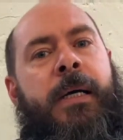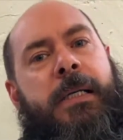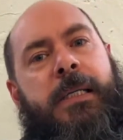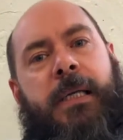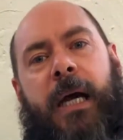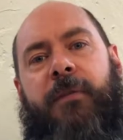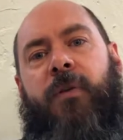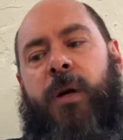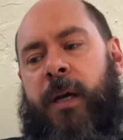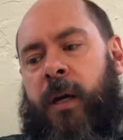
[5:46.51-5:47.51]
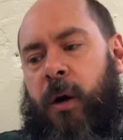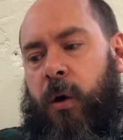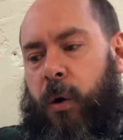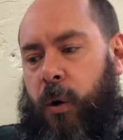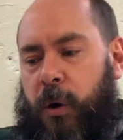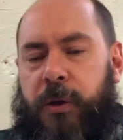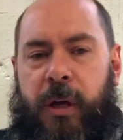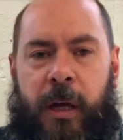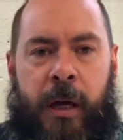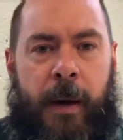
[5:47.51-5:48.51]
savoury,
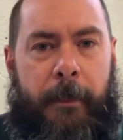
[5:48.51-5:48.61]
earthy,